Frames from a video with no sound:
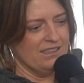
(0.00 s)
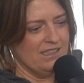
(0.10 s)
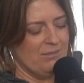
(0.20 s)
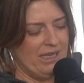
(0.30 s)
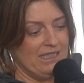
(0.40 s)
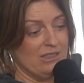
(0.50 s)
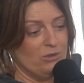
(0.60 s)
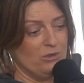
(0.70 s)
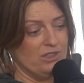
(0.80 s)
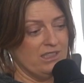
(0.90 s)
Amanda's
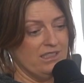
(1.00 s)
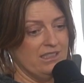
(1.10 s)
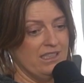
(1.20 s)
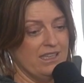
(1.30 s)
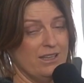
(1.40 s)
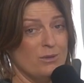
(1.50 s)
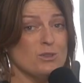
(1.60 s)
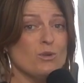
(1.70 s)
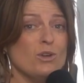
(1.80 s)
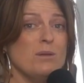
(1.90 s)
hosting.
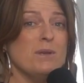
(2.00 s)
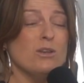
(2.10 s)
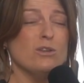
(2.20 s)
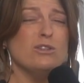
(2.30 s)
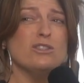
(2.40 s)
It's going to be good.